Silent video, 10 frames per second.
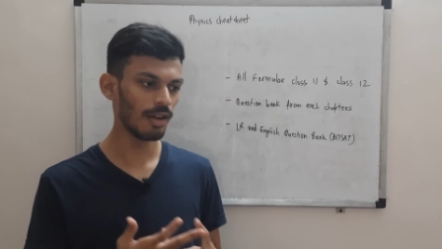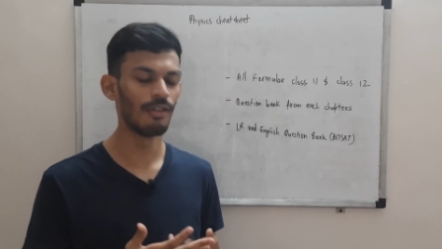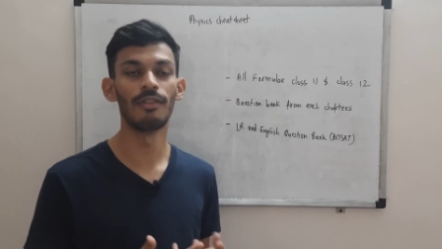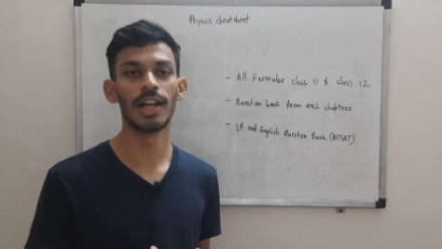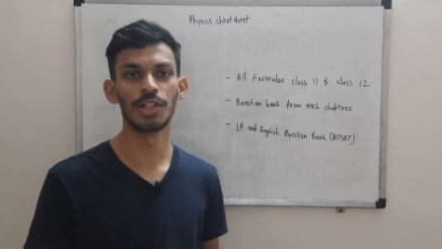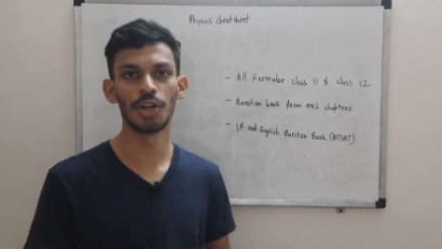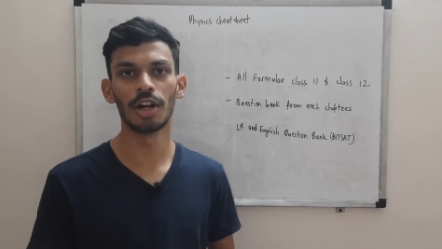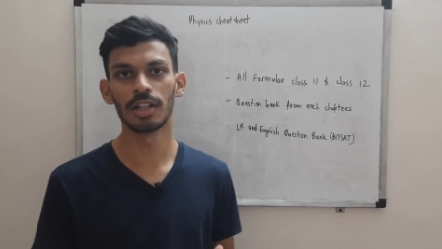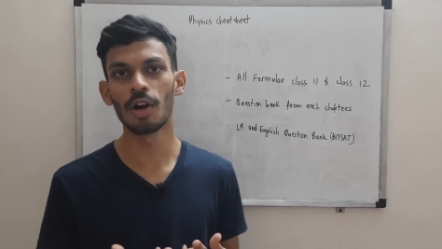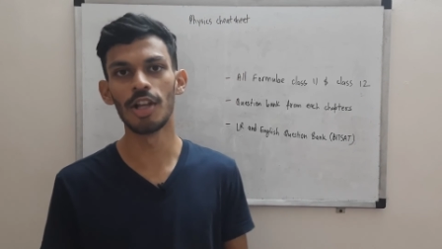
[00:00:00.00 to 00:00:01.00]
one
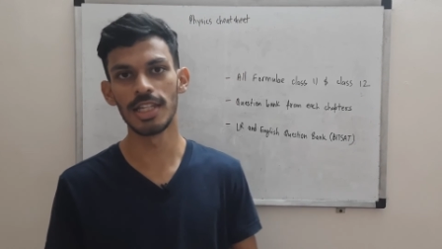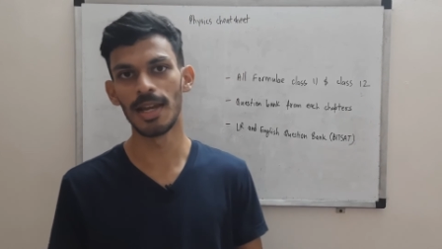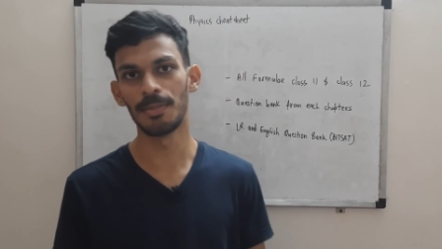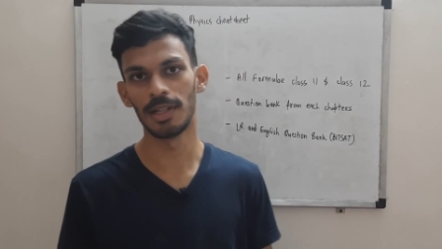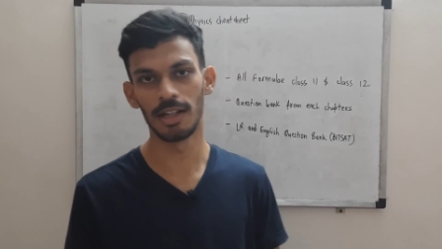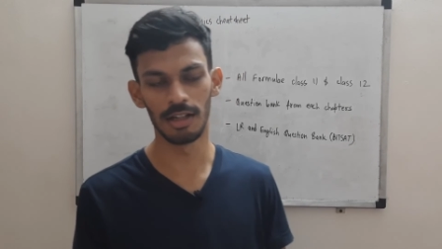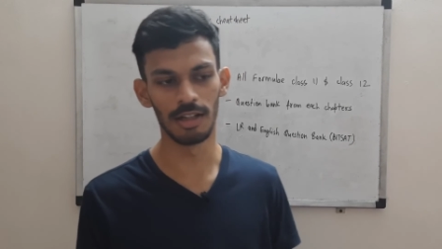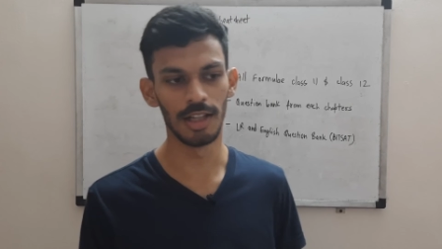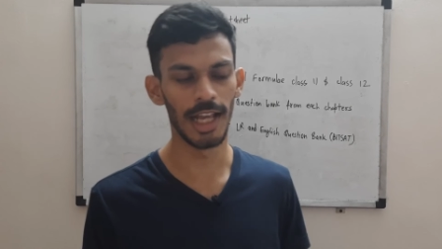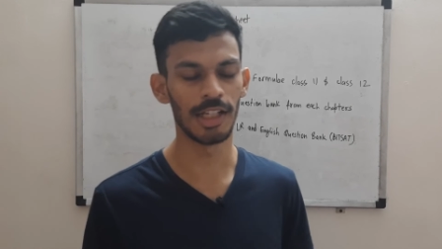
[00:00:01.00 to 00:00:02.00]
short concept
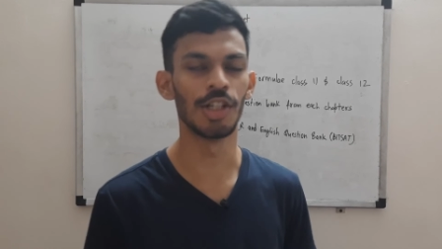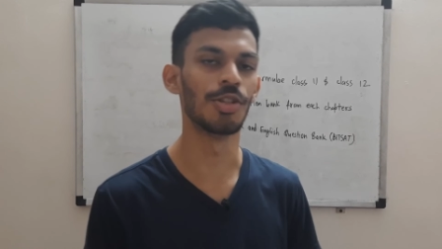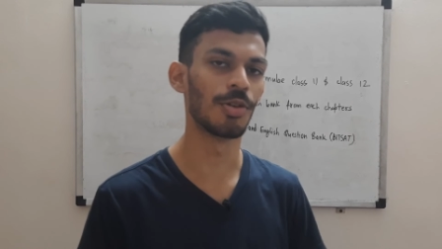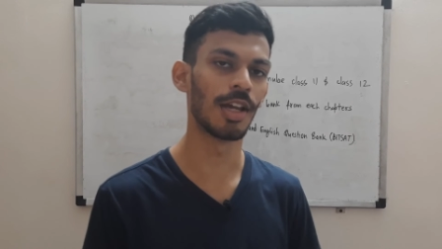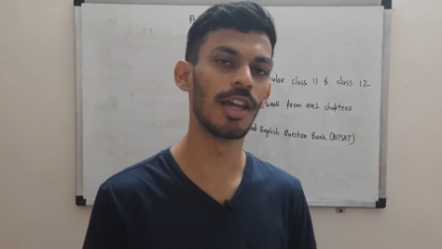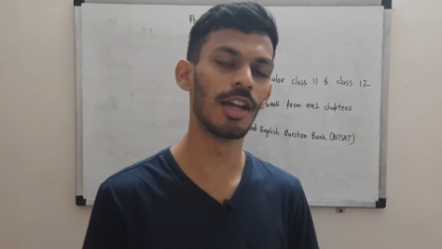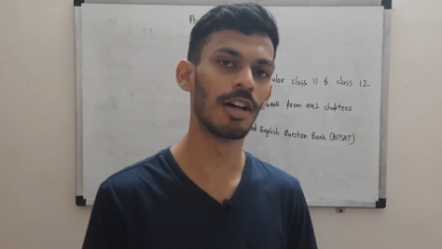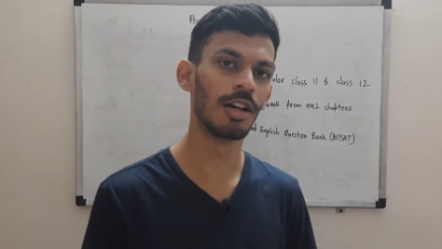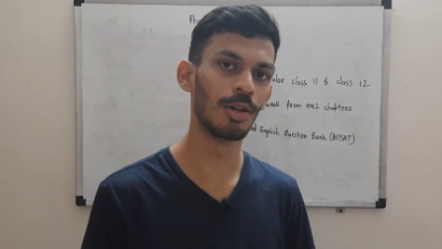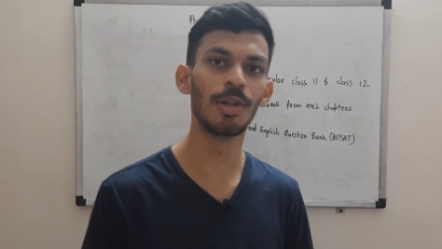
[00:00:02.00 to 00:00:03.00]
lectures. Okay,
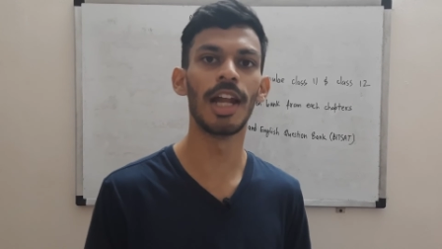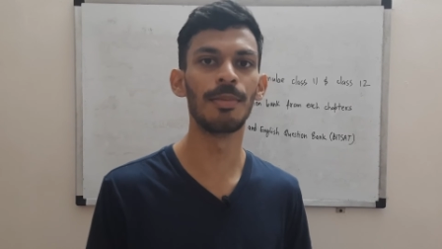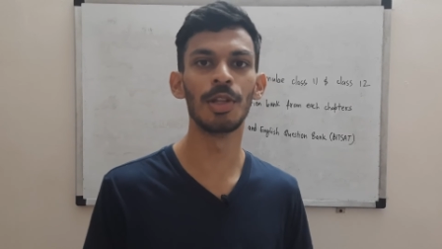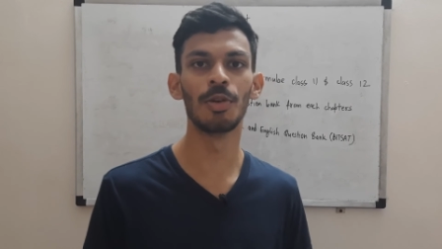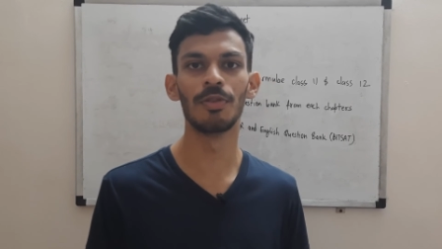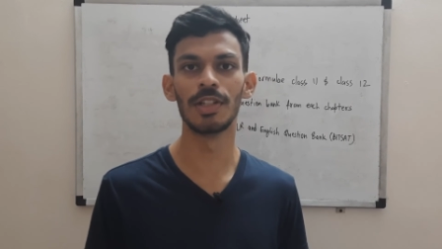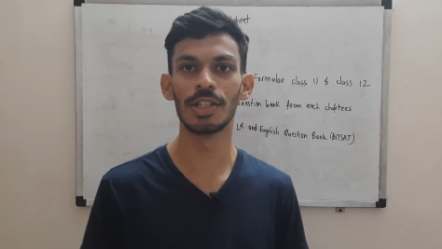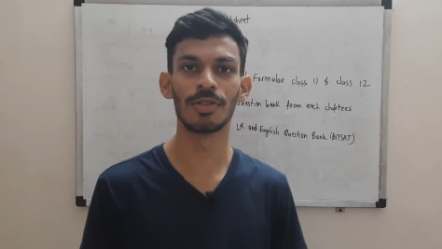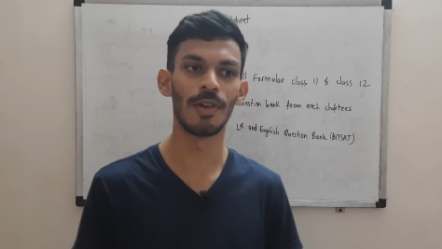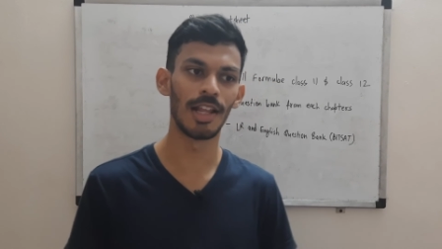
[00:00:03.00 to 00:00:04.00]
do let me know
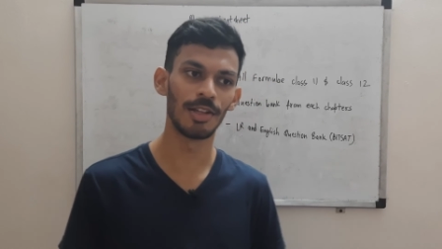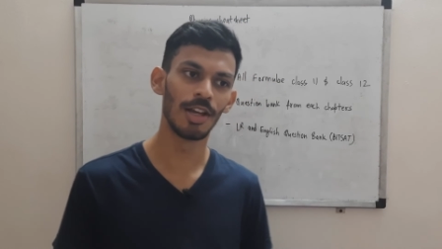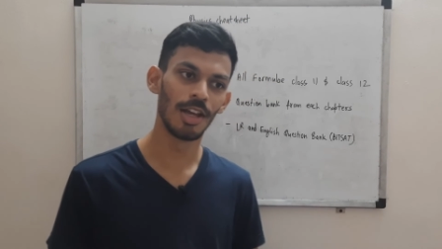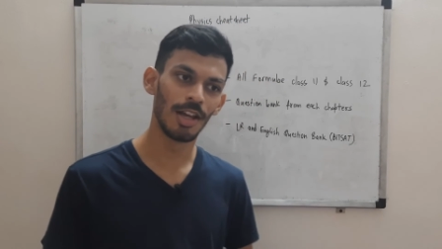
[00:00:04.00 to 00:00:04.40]
which one